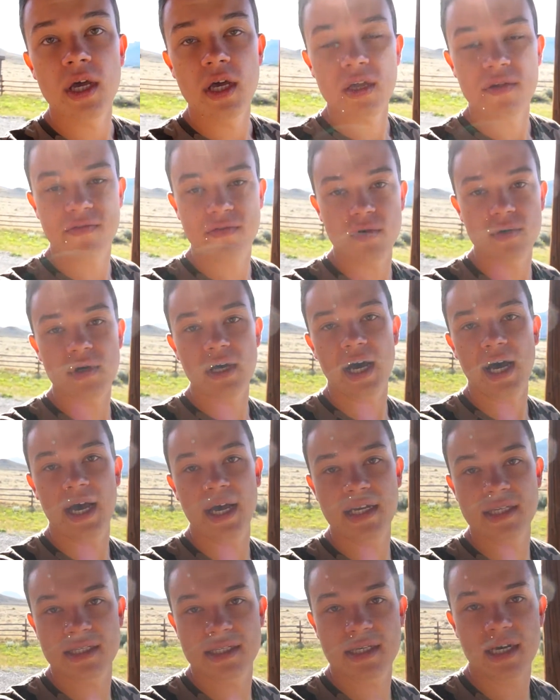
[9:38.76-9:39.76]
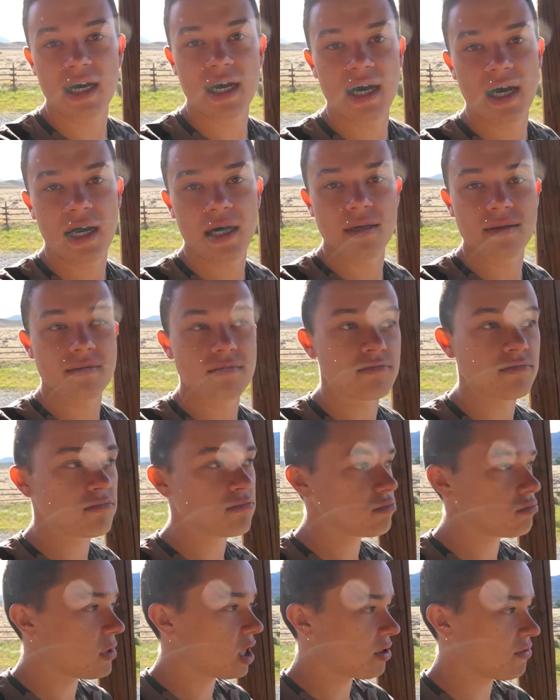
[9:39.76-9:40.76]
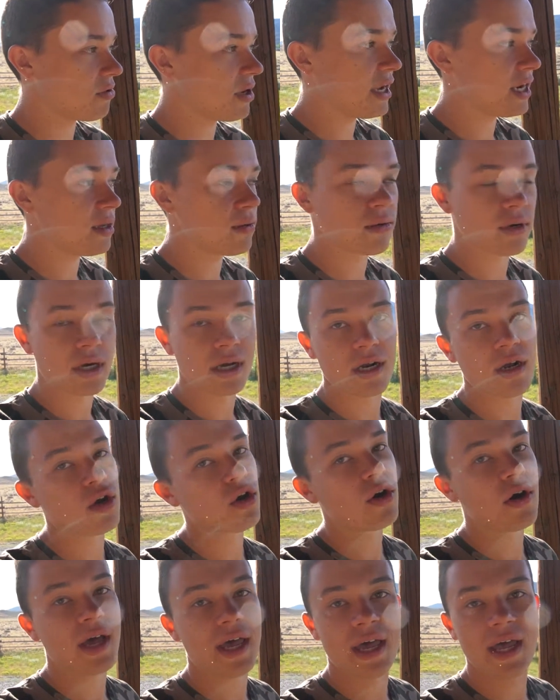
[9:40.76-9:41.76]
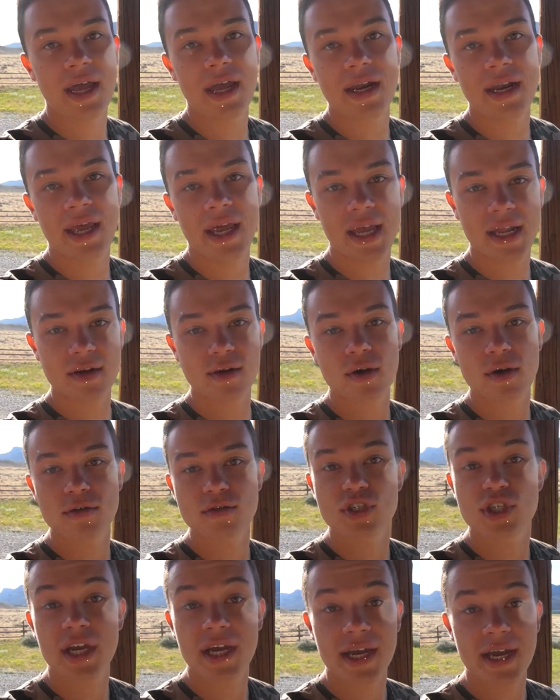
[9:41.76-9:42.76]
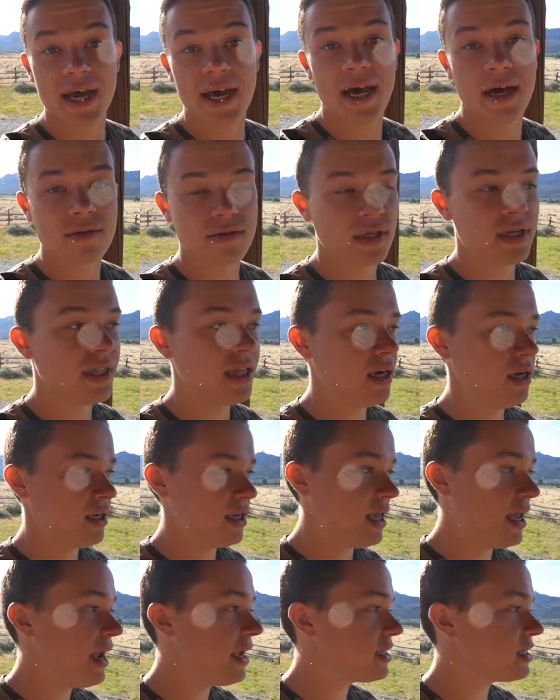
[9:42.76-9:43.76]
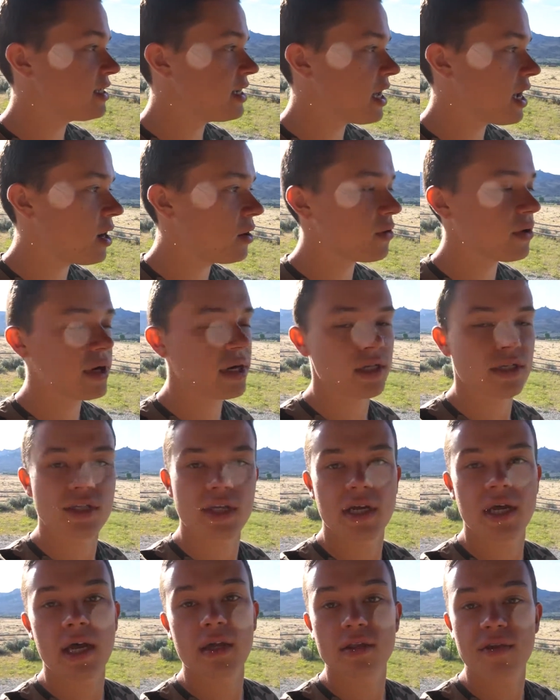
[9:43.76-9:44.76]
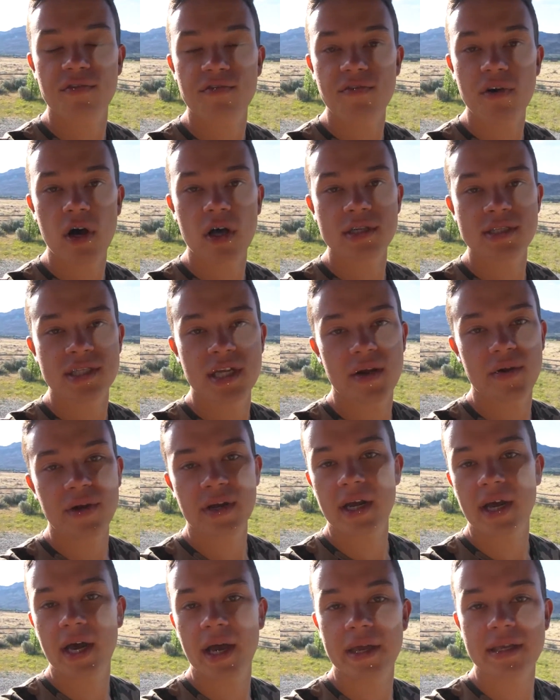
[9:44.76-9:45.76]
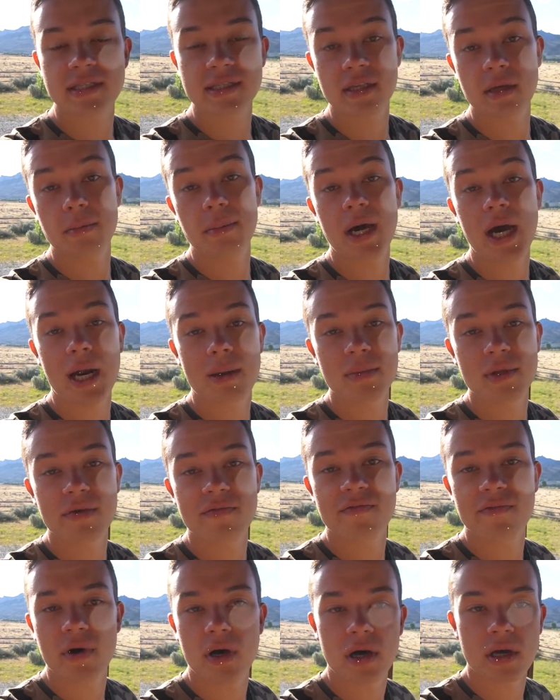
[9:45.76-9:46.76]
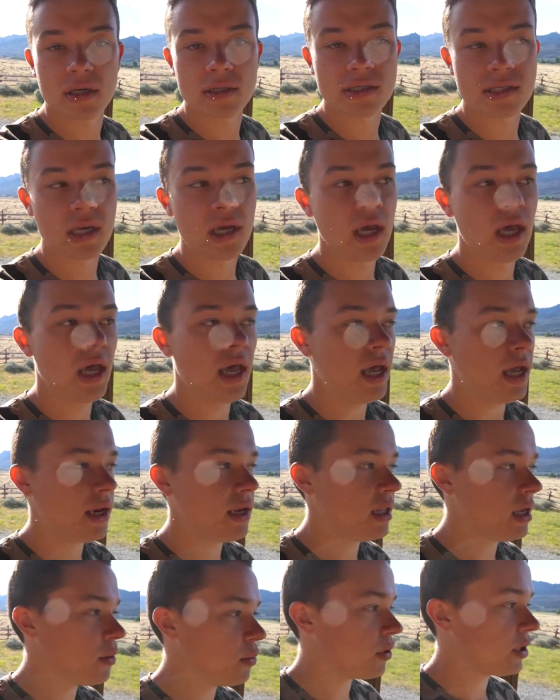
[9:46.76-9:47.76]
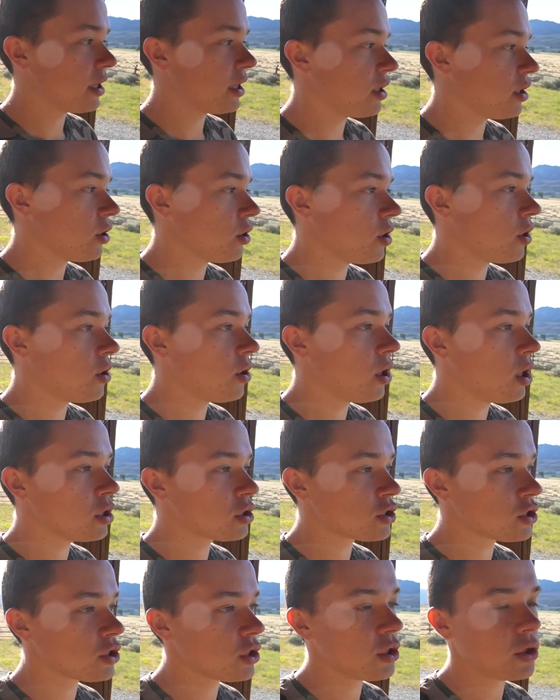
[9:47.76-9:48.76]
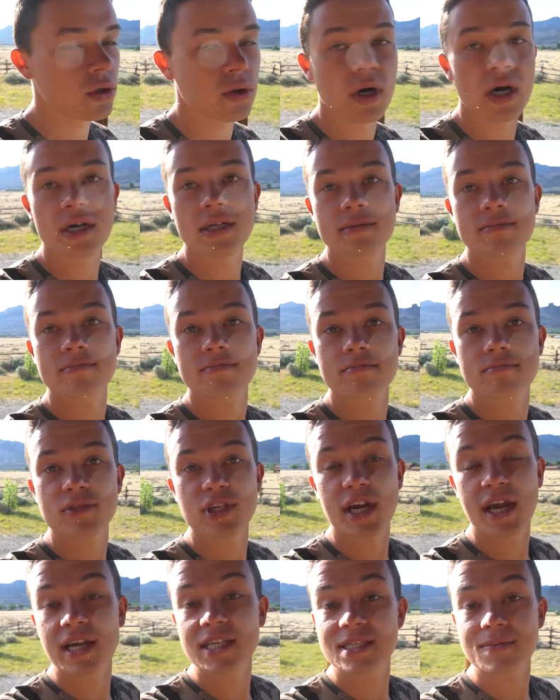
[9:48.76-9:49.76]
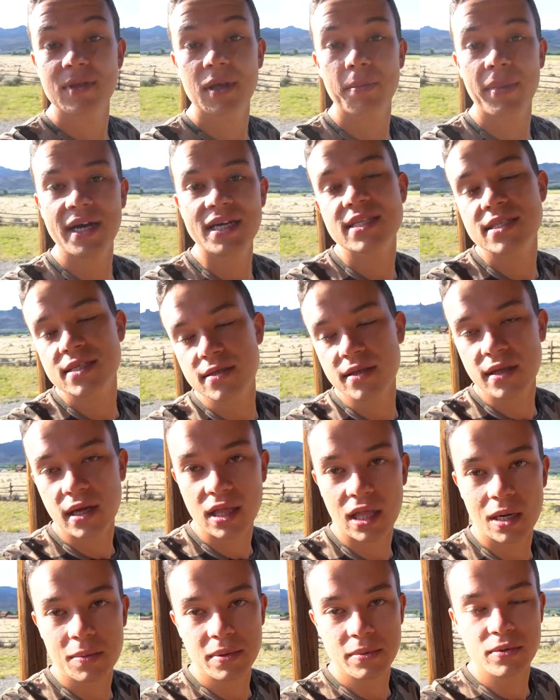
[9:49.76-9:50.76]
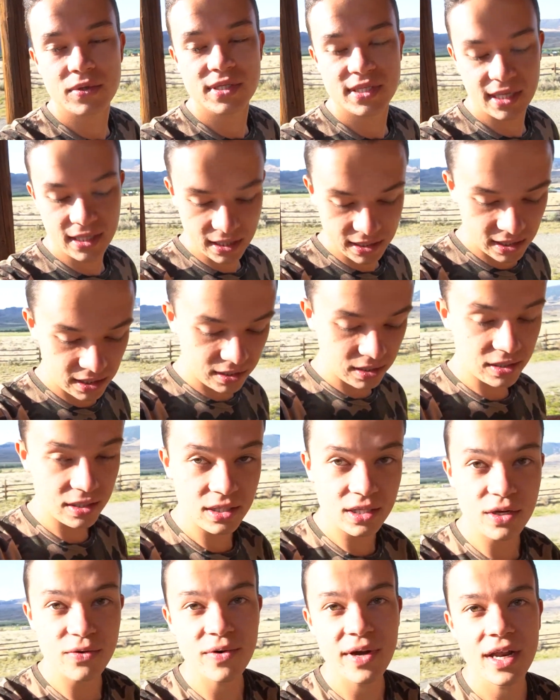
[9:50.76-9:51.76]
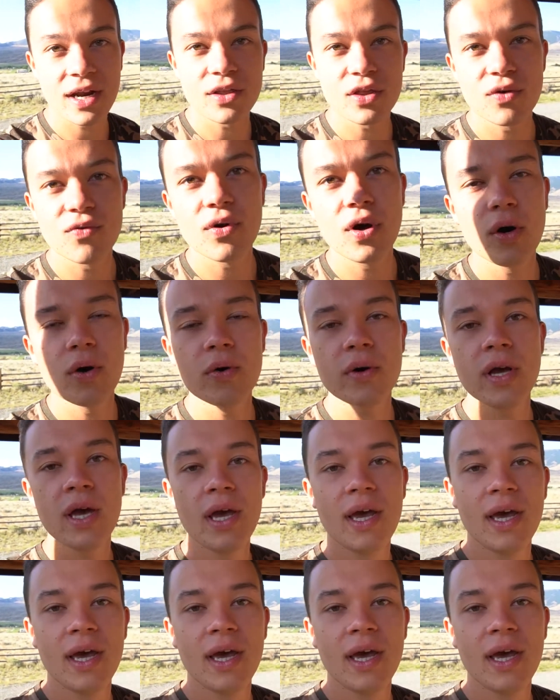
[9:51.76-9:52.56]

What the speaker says: if you guys are ready, we're gonna go ahead and go check out the canyon now. We're gonna check out the falls there. We're gonna hike to the bottom of the falls, and then we're gonna go also check out some of the bison. A lot of people are saying that they're literally right on the road,